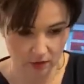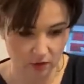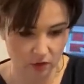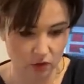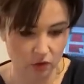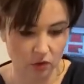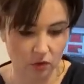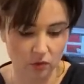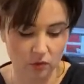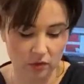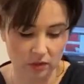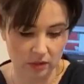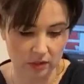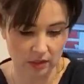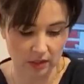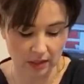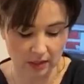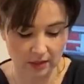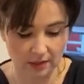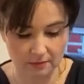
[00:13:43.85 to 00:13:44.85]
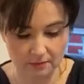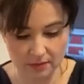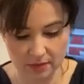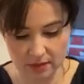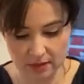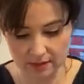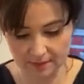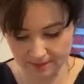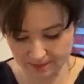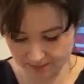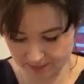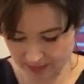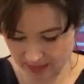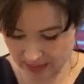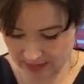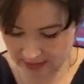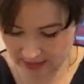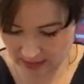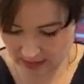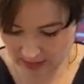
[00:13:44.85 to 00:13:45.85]
Shoulder seams,
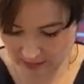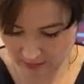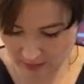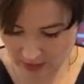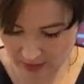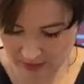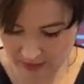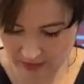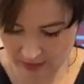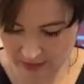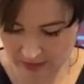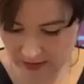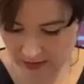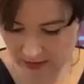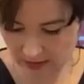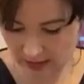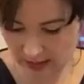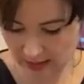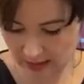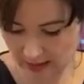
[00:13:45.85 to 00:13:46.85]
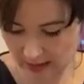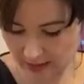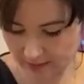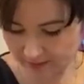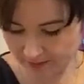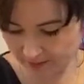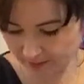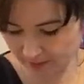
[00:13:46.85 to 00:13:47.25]
placing them right sides together.